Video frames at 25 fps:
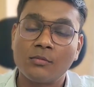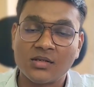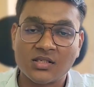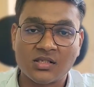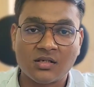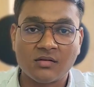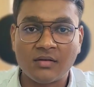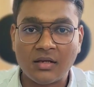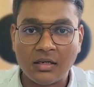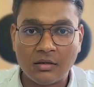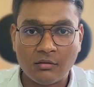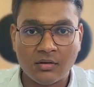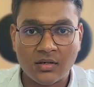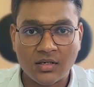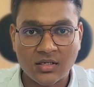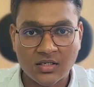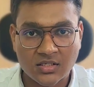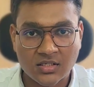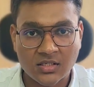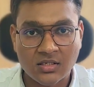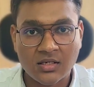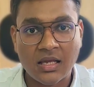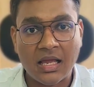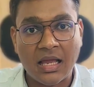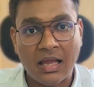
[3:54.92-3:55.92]
domestic value
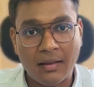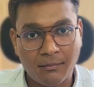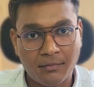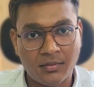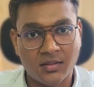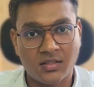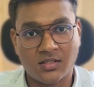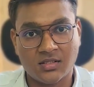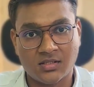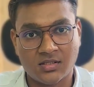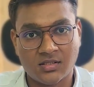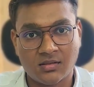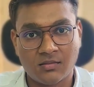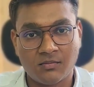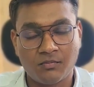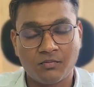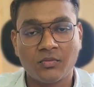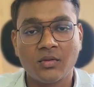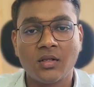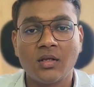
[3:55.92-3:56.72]
addition happens.